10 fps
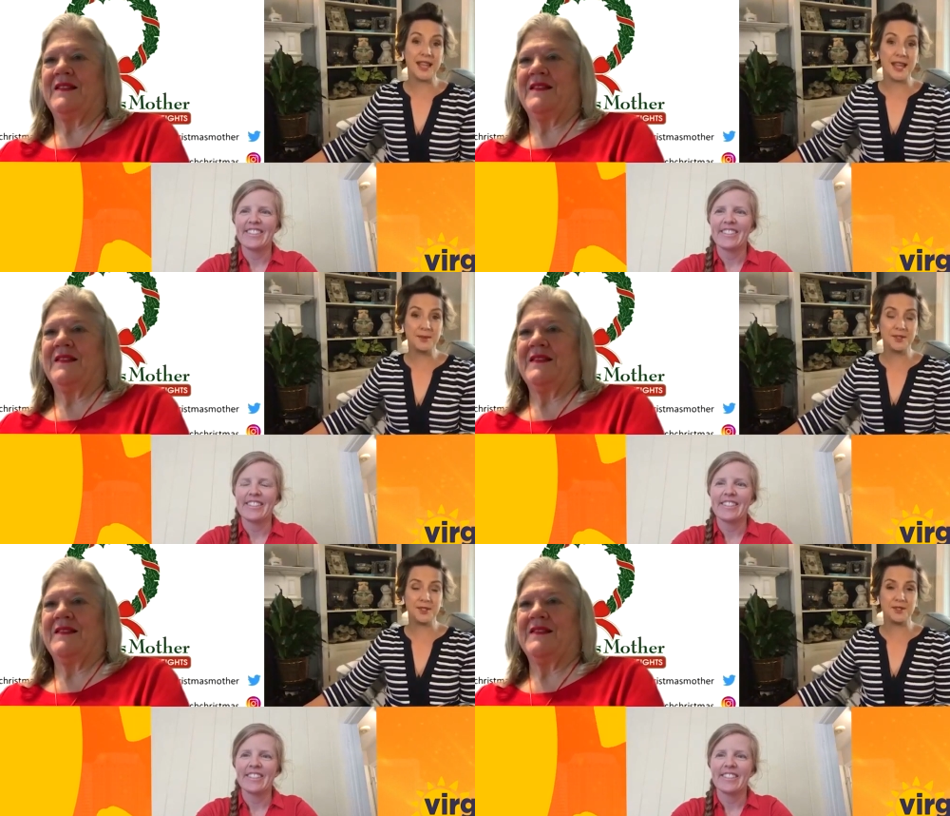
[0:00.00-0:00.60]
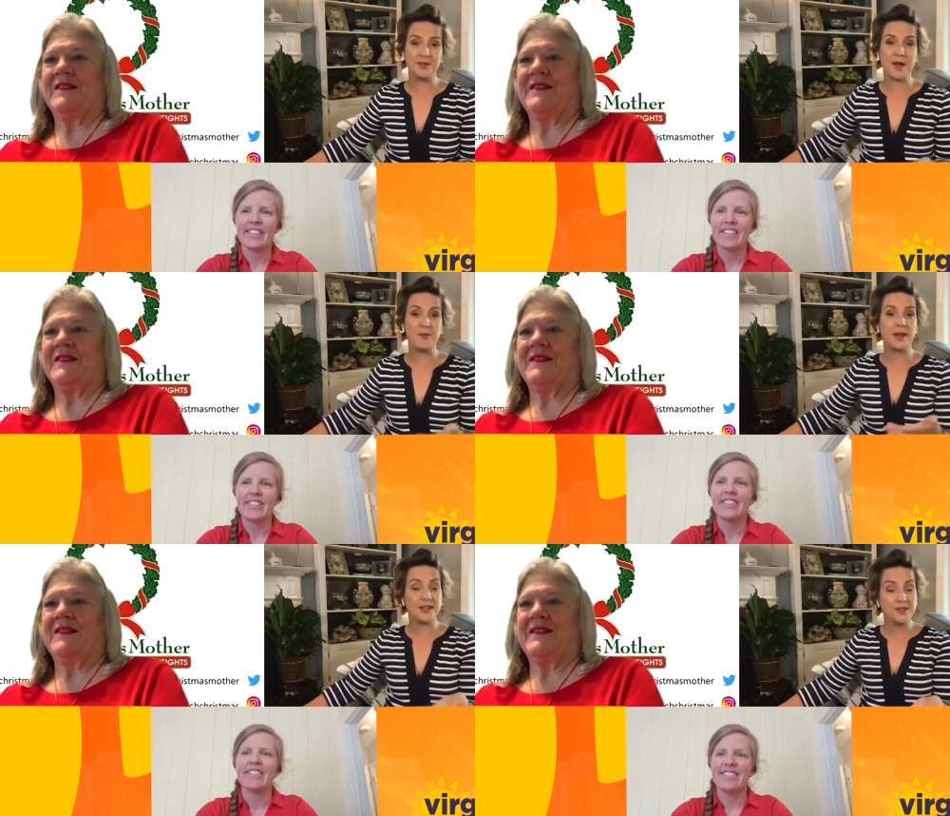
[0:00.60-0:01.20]
Speaker 1: able to do
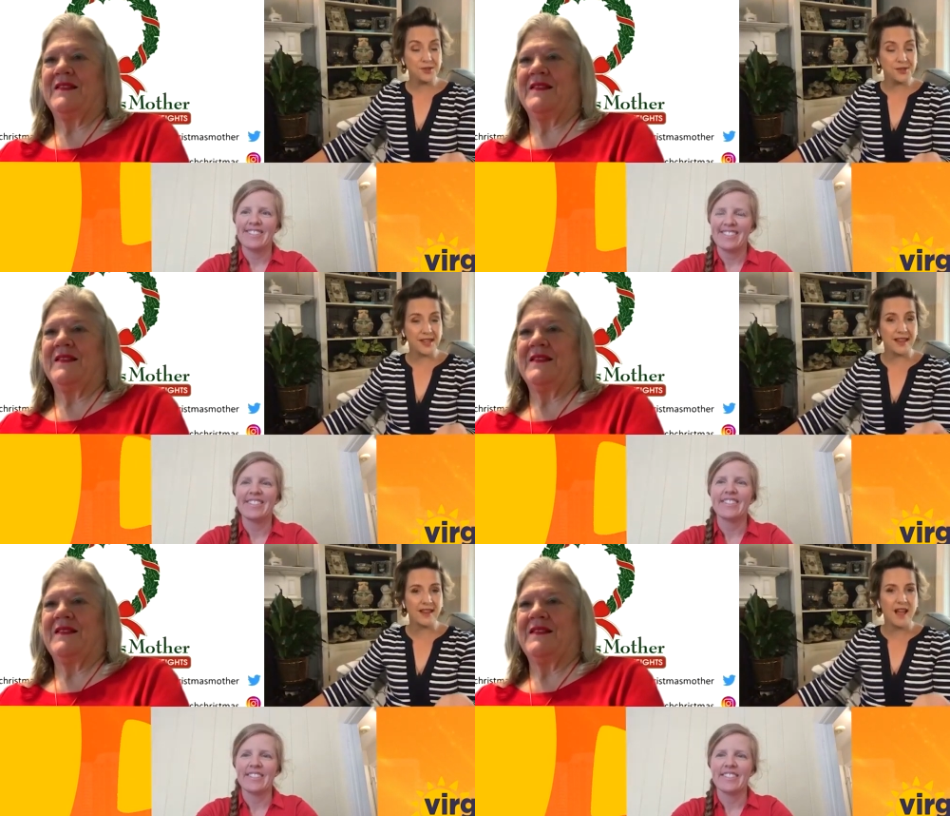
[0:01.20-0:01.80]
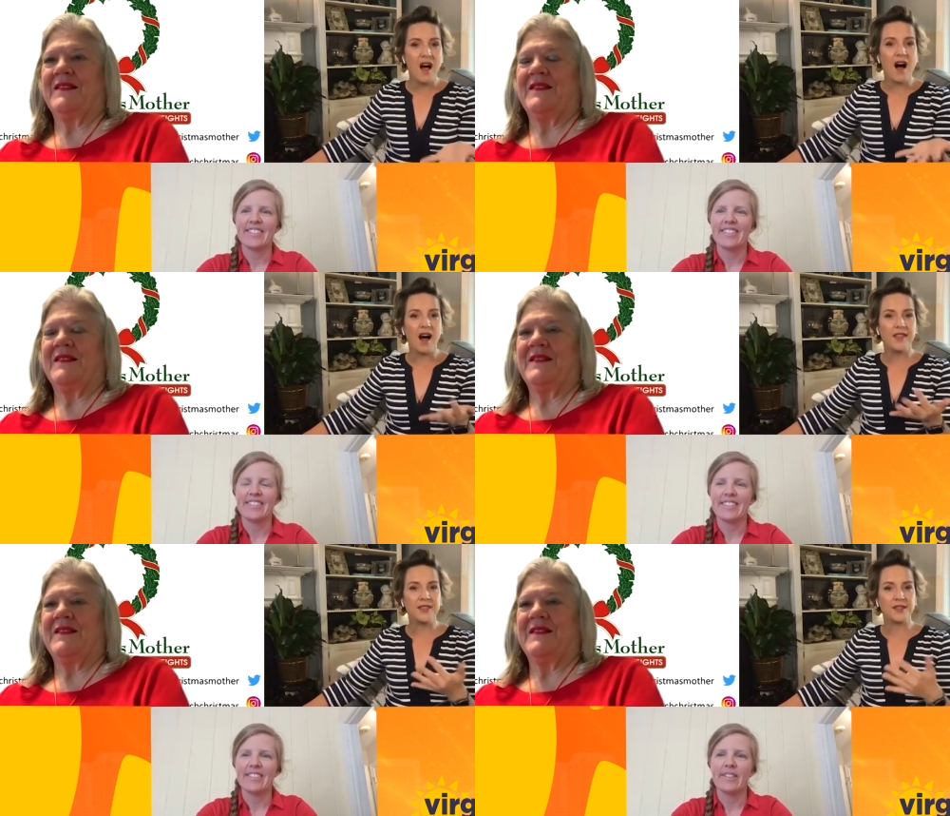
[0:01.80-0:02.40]
that, but as you said,
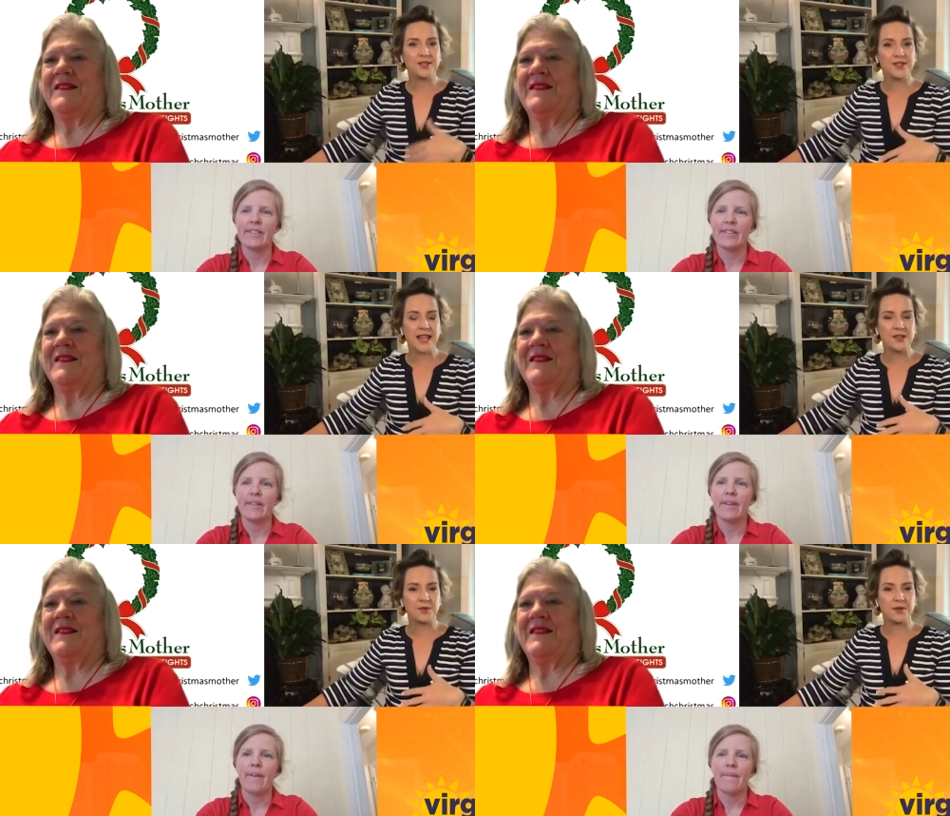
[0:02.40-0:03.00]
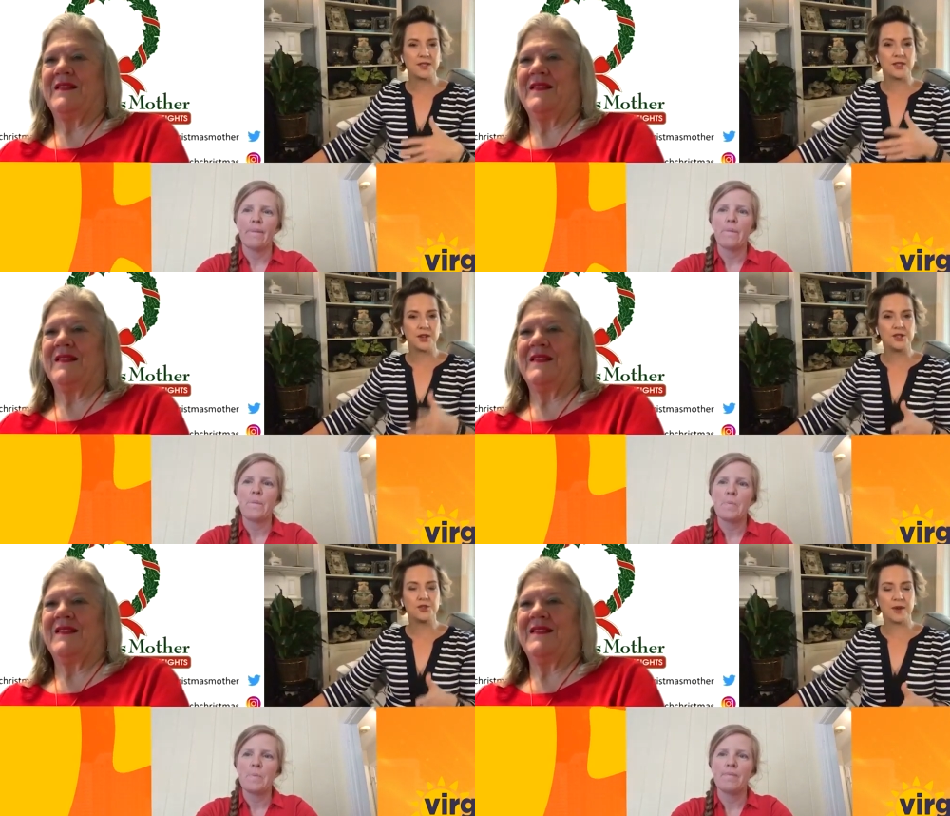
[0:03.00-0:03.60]
on their schedule, as
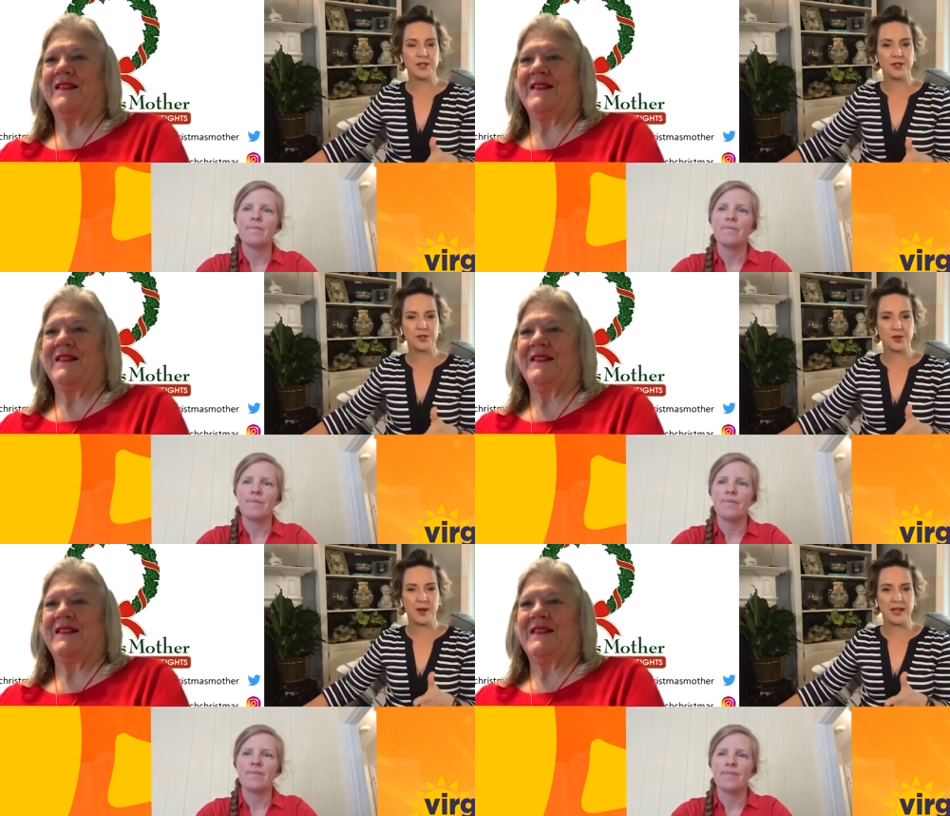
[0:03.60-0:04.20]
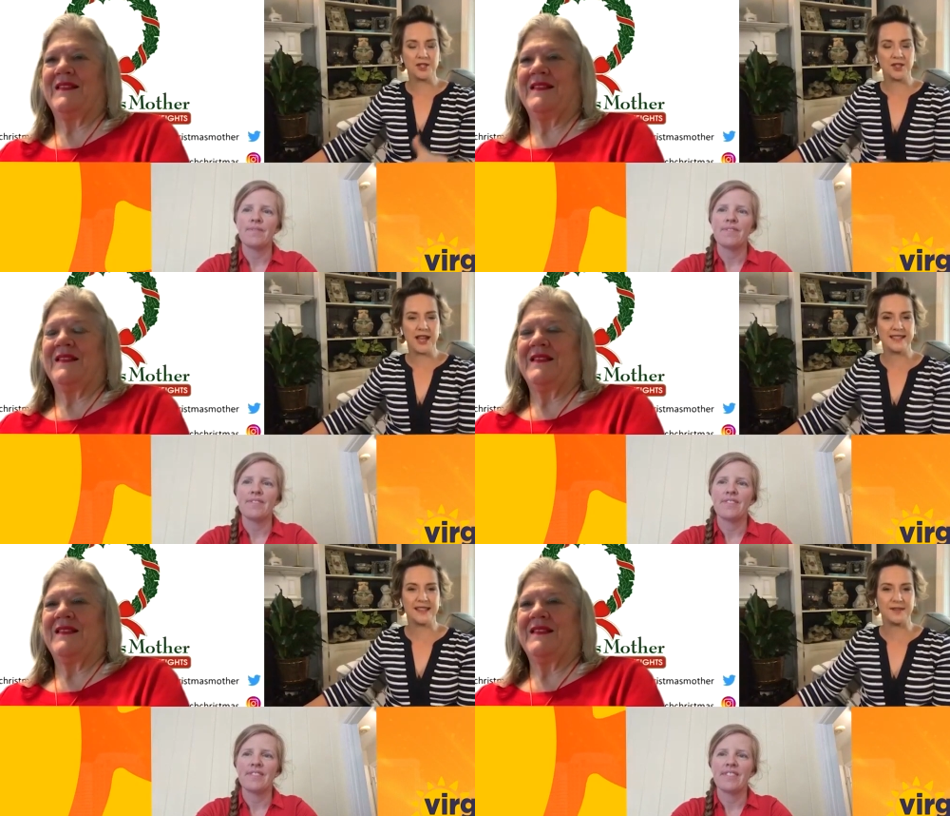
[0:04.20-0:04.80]
long as you register by
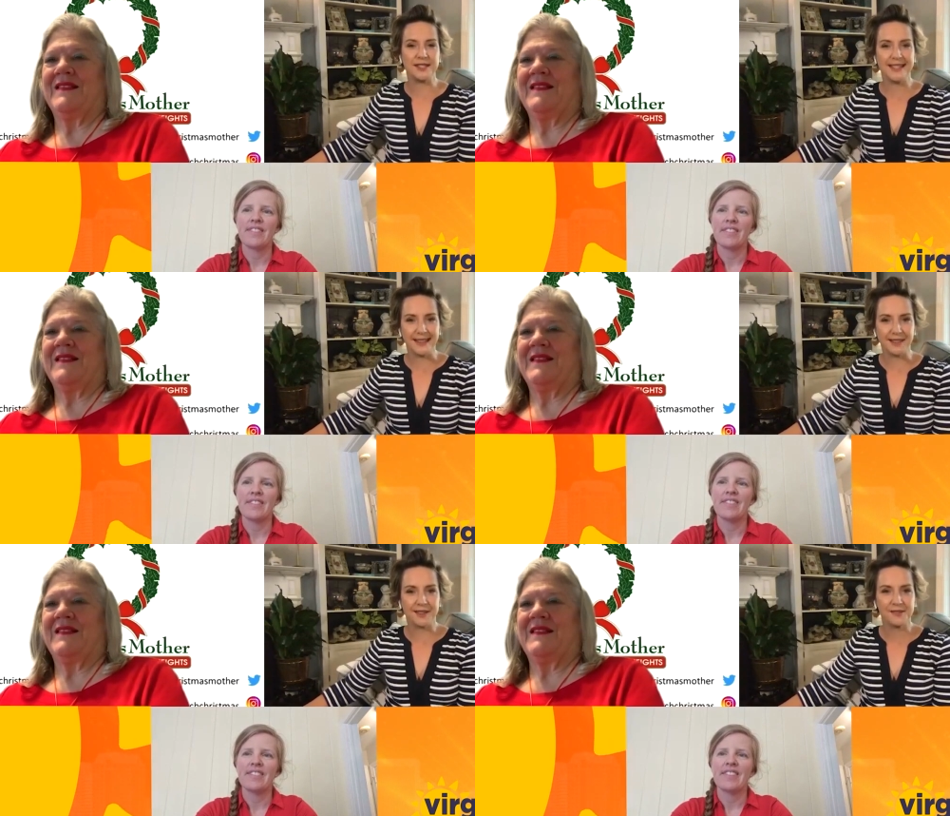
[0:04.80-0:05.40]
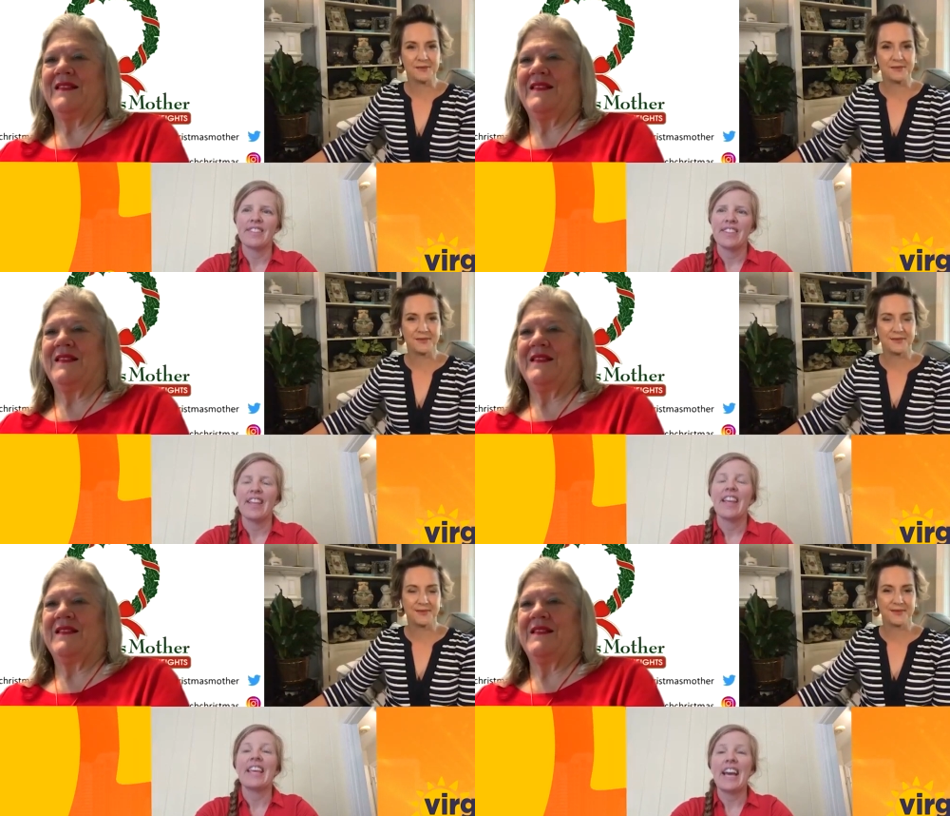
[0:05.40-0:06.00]
July 17th.
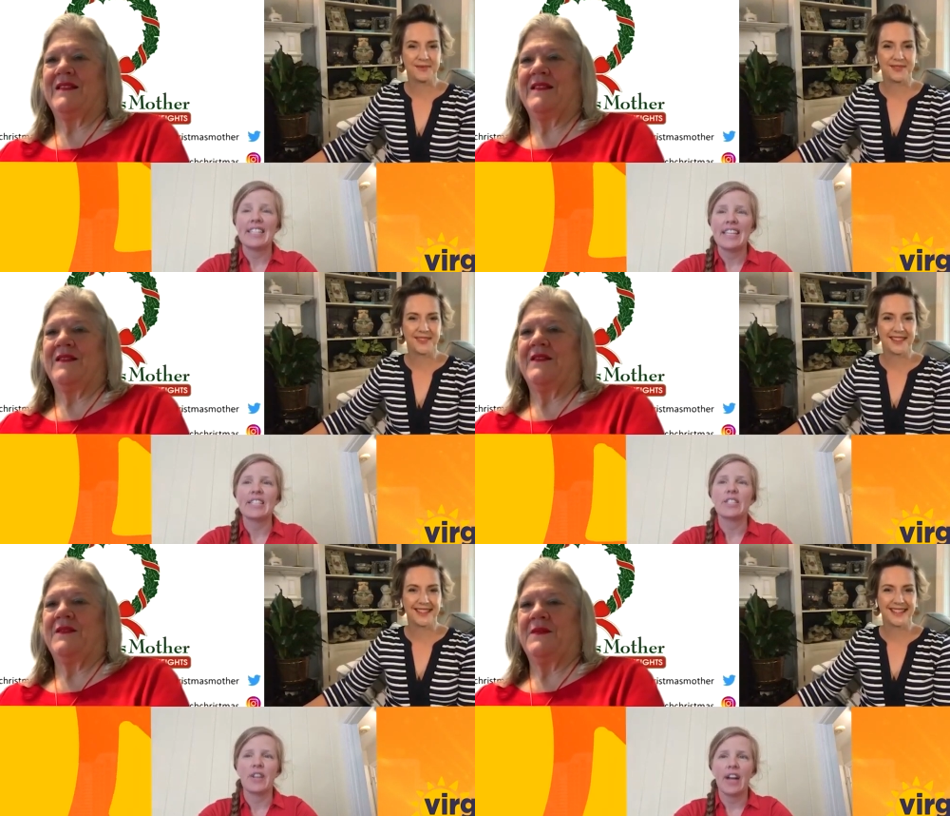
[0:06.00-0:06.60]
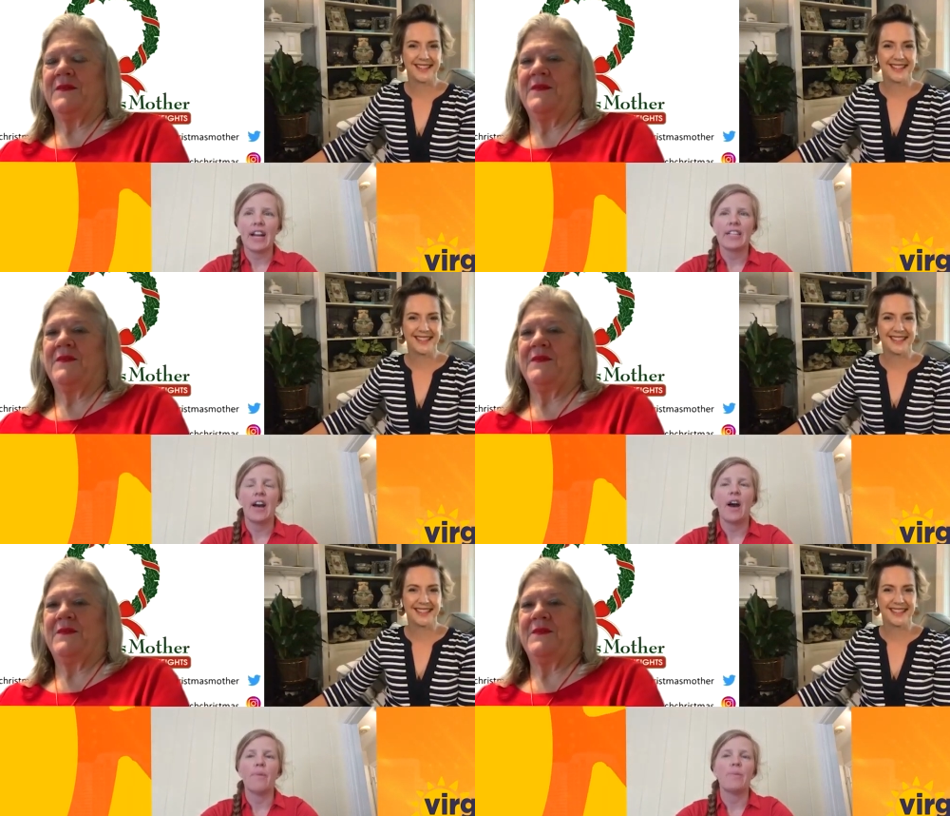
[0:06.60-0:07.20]
Speaker 2: Yes, that is correct.
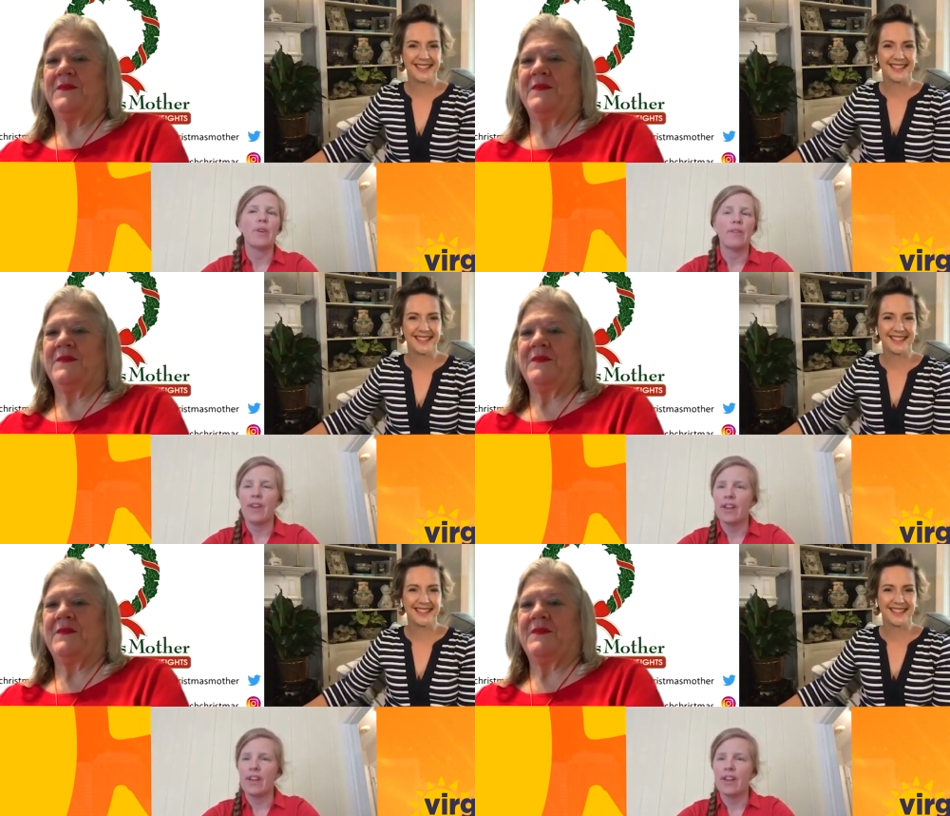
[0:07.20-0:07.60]
Um, you can